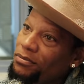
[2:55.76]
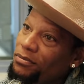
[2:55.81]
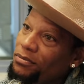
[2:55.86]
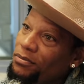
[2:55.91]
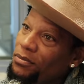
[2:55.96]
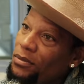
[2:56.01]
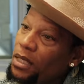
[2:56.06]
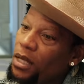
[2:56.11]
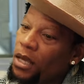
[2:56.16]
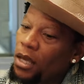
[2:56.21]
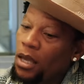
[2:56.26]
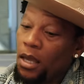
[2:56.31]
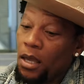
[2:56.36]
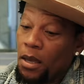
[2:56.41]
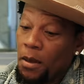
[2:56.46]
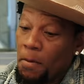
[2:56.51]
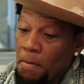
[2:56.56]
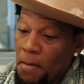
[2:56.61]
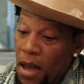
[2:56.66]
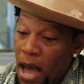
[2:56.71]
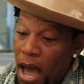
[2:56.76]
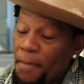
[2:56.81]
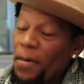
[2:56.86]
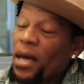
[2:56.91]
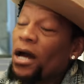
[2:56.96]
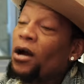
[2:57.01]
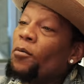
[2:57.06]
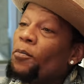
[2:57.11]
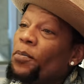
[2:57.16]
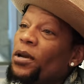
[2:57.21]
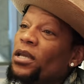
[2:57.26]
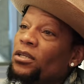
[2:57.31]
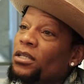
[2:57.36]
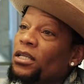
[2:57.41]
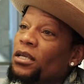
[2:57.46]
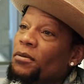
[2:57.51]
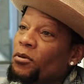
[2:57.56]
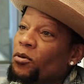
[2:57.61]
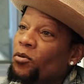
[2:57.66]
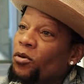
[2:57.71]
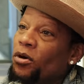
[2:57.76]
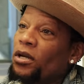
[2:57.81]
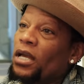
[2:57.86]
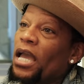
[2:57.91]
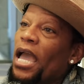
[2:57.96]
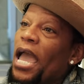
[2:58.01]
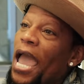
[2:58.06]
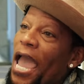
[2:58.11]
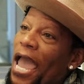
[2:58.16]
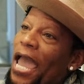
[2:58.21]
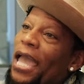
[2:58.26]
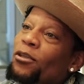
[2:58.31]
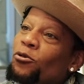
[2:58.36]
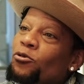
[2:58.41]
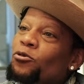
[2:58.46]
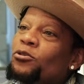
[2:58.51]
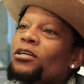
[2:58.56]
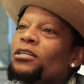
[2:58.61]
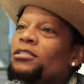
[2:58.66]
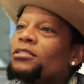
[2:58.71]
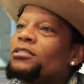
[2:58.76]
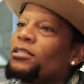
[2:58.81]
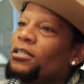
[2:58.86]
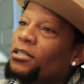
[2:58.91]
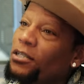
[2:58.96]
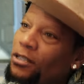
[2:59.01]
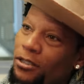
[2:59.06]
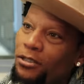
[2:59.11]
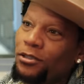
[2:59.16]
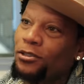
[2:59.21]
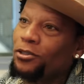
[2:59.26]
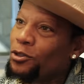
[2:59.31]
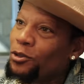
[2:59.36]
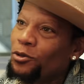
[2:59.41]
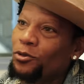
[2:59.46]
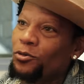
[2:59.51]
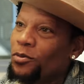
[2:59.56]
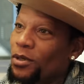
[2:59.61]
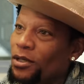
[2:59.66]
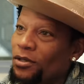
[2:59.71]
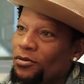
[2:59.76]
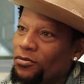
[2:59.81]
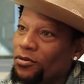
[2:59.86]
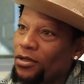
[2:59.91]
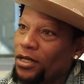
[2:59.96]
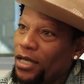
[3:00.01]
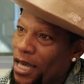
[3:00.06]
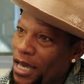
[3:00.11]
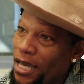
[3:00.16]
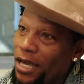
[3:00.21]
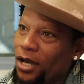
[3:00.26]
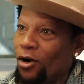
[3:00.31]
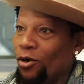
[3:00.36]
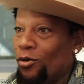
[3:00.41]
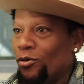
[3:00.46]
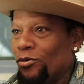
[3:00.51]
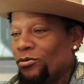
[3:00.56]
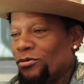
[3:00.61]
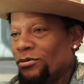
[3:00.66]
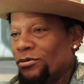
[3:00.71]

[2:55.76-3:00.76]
Right. I'm not going to pay you to get me work, and you touch the goods, too, motherfucker. Hang on.